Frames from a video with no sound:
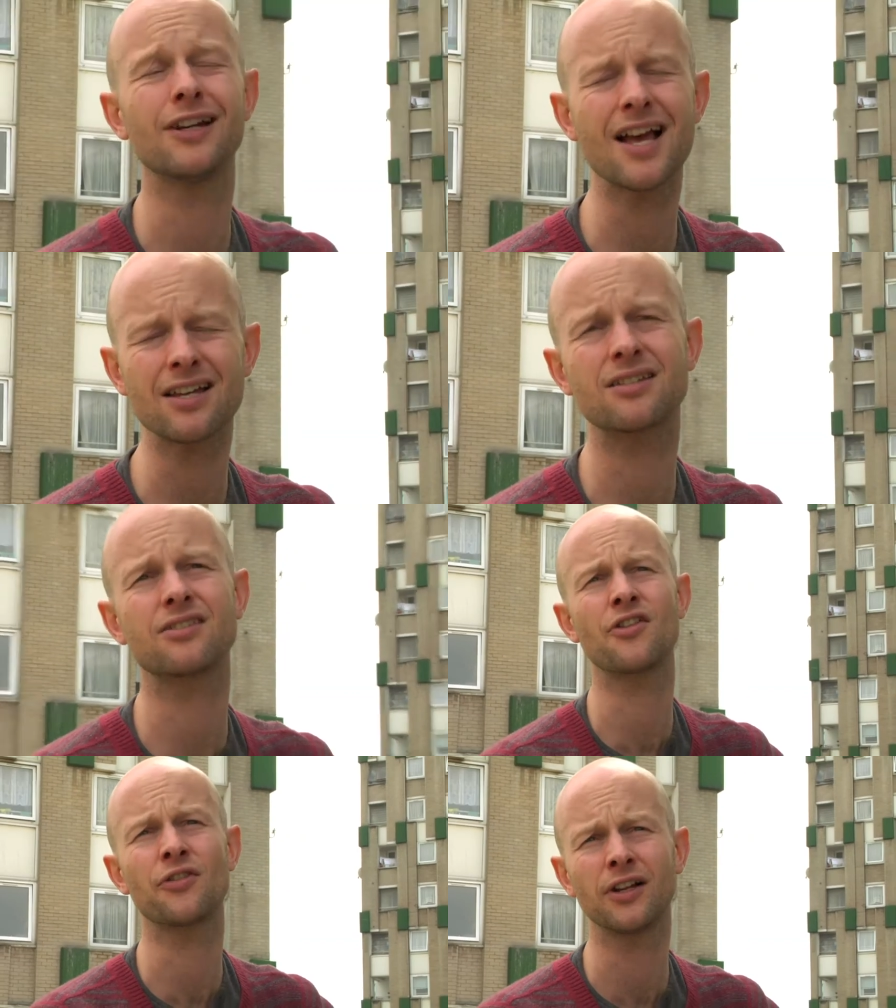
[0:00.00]

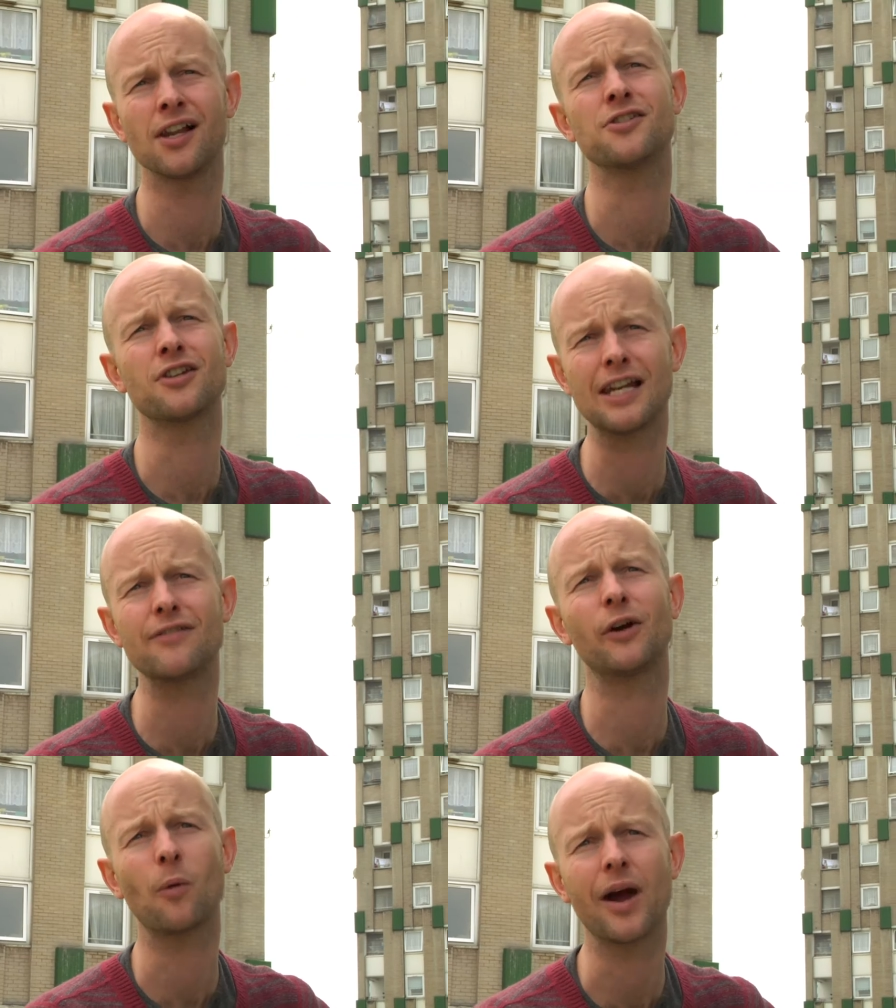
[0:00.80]
less than the London
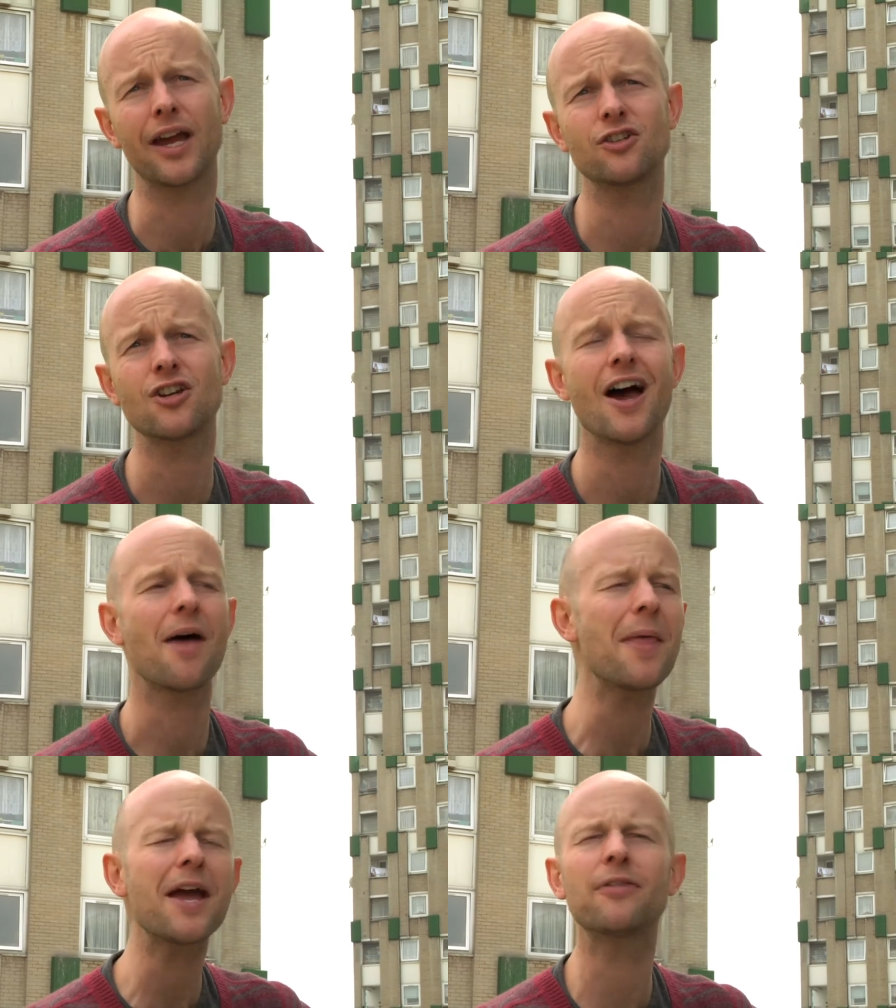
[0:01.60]
living wage,
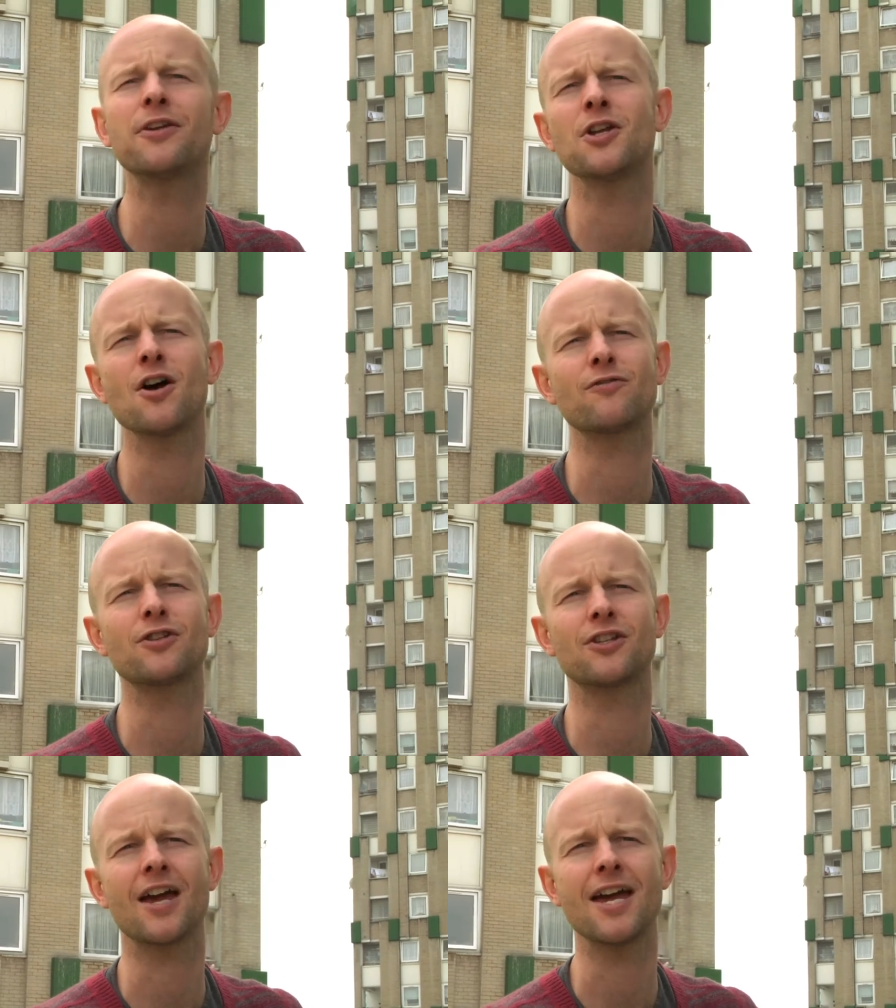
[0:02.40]
and they had the nerve
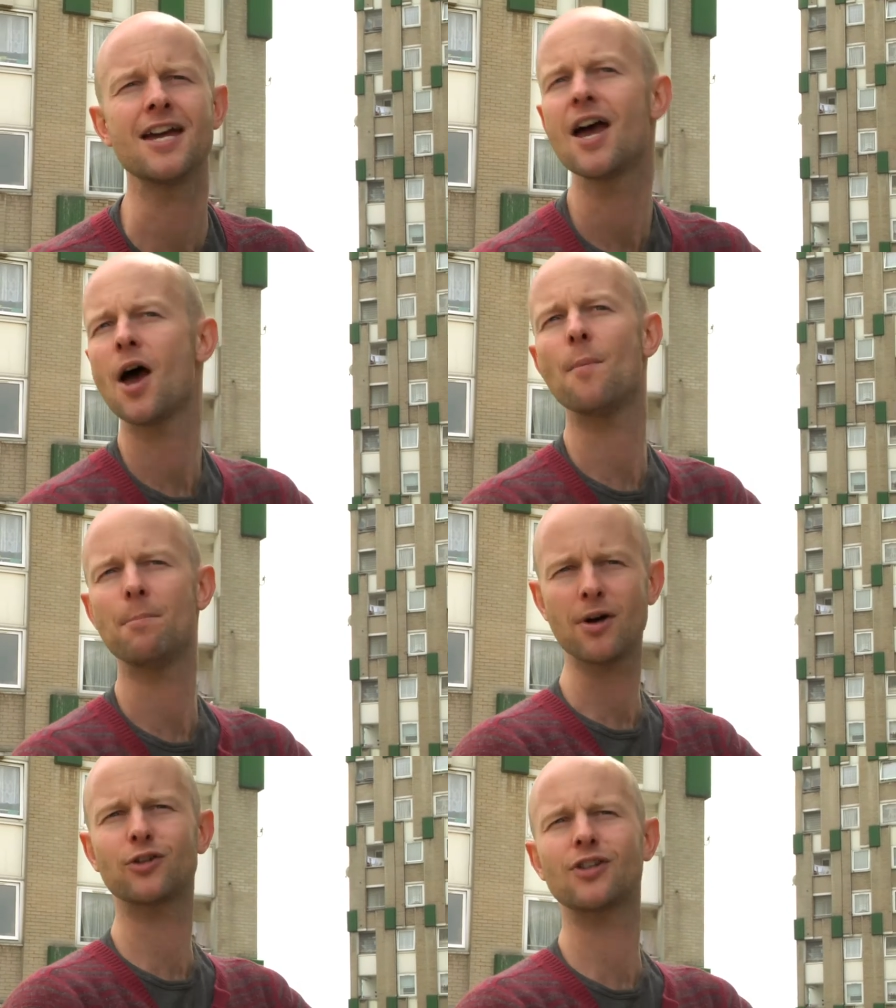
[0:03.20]
to say,
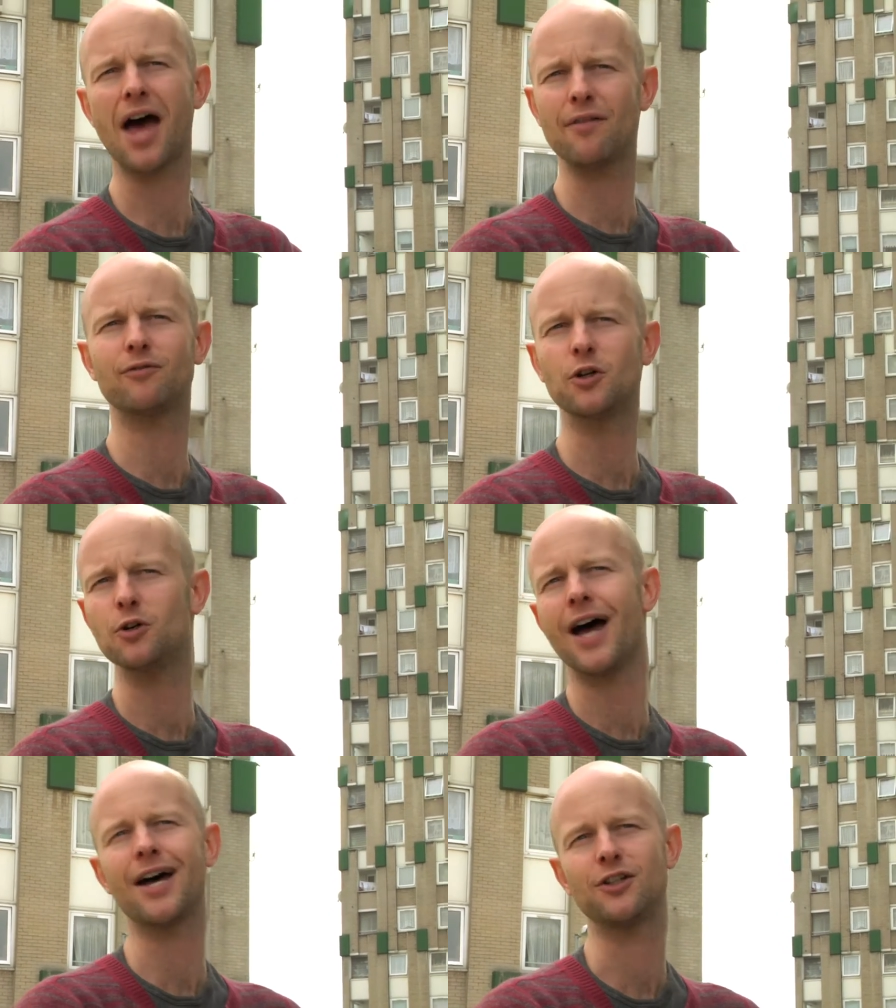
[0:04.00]
must have
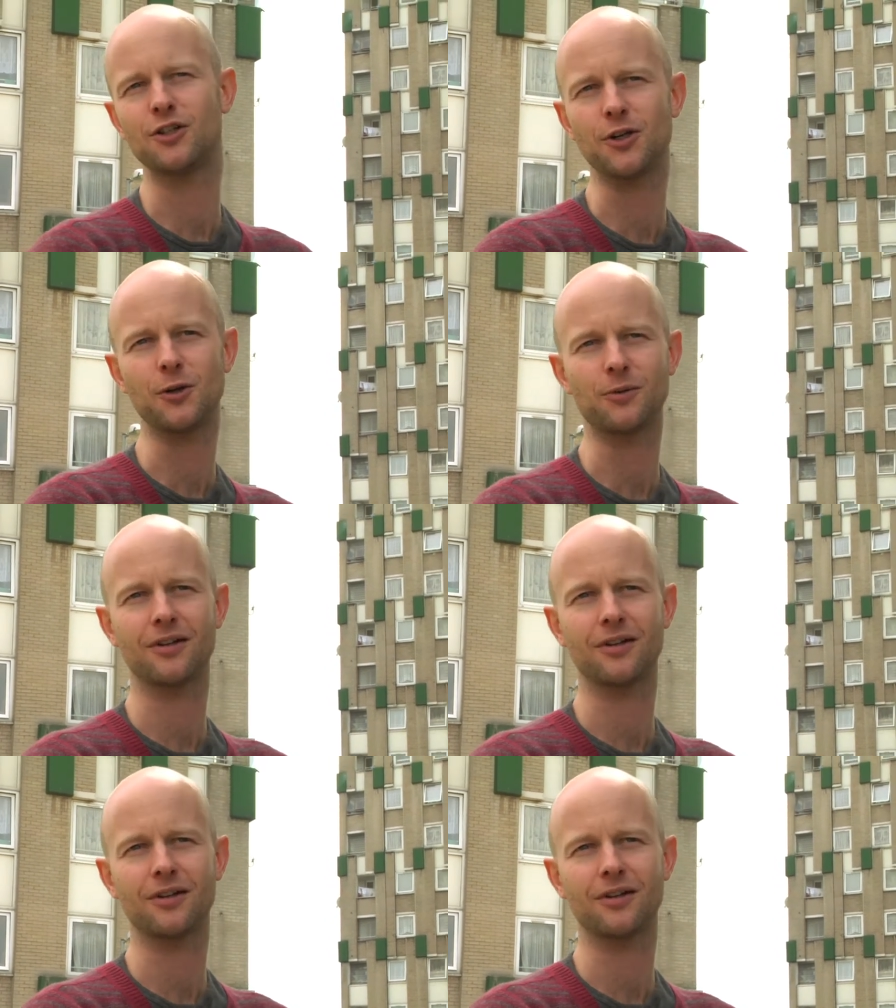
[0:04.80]
good attitude.